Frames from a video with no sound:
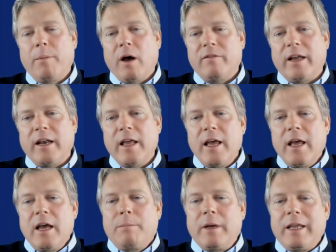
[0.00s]
it.
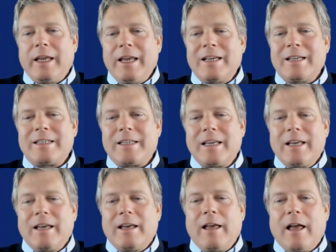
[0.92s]
But is
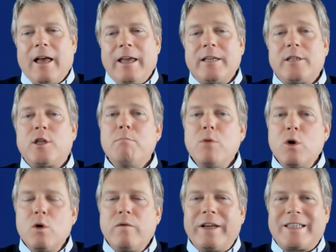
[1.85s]
the
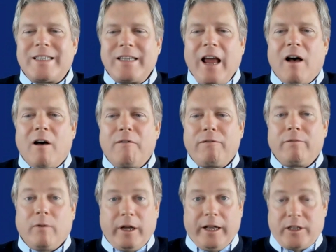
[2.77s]
move itself,
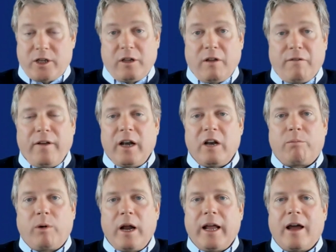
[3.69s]
it's a definitive
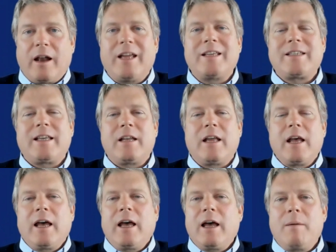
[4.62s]
breakout, is it
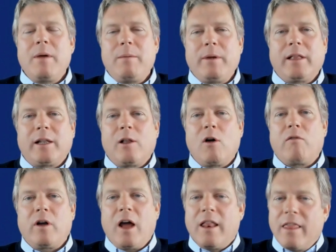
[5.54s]
maybe a little
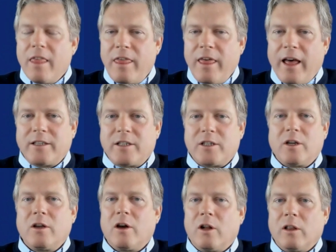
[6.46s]
overdone? That's,
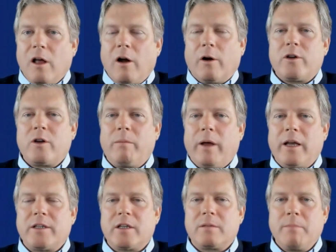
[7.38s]
on a longer term
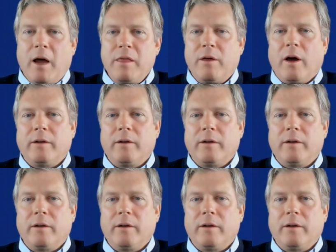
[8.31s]
basis, my thought.